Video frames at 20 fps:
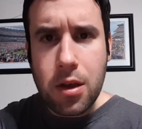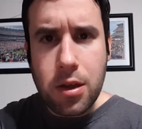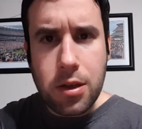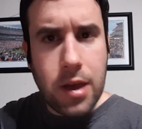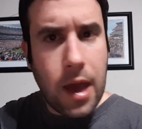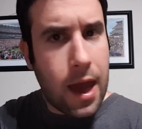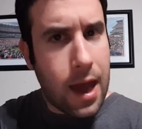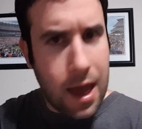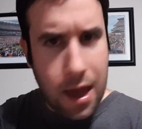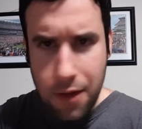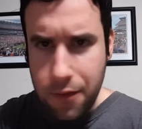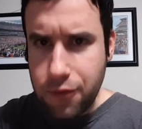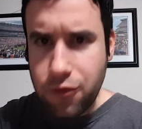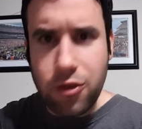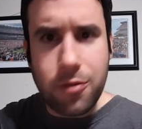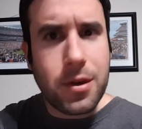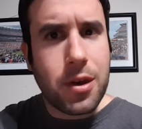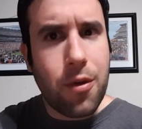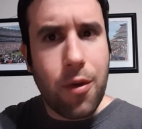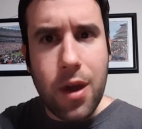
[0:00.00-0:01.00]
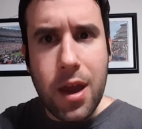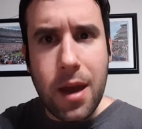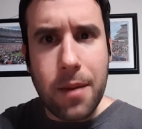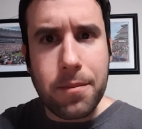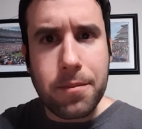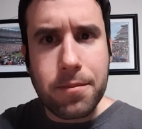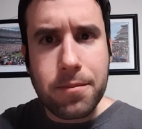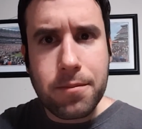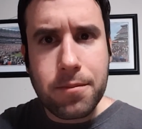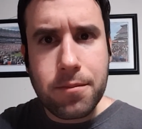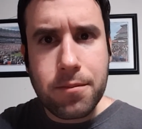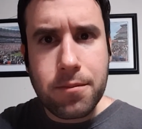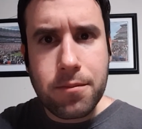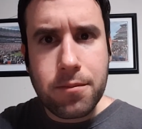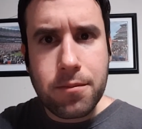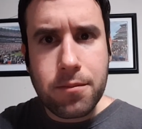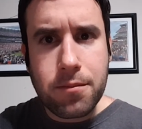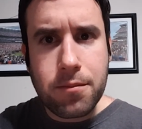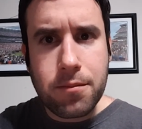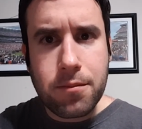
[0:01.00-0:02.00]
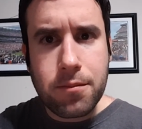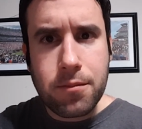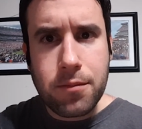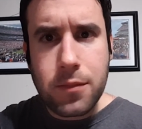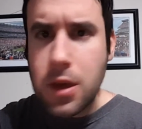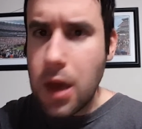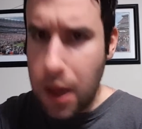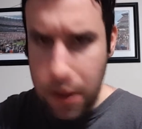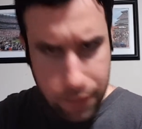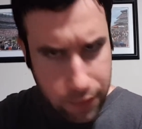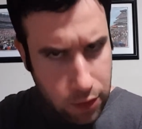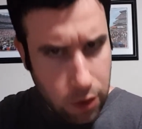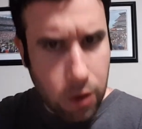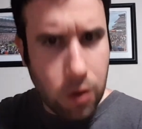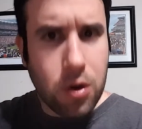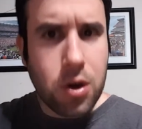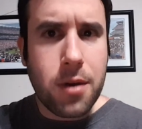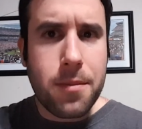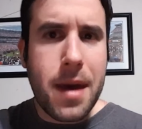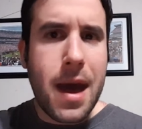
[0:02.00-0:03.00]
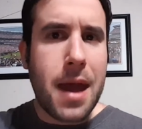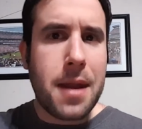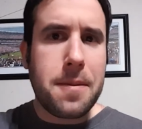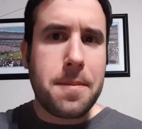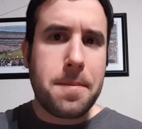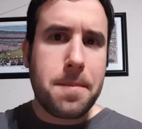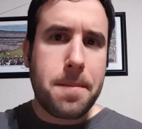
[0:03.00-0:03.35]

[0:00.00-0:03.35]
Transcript: You have Jimmy Graham. You have Cole Kmet.